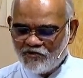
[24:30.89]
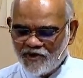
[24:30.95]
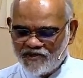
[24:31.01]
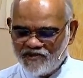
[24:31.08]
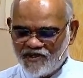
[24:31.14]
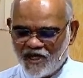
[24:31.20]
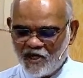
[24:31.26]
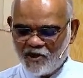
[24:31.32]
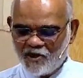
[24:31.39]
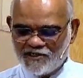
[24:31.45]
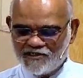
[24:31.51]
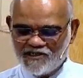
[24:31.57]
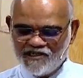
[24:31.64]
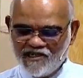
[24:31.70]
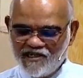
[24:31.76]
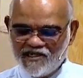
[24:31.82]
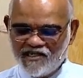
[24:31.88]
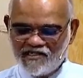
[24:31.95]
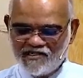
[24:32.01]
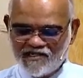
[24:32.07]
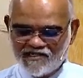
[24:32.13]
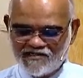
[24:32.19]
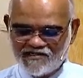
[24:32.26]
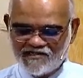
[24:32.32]
that thou art
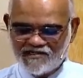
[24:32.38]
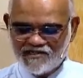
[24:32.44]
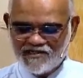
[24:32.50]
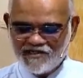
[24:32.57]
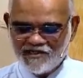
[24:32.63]
near us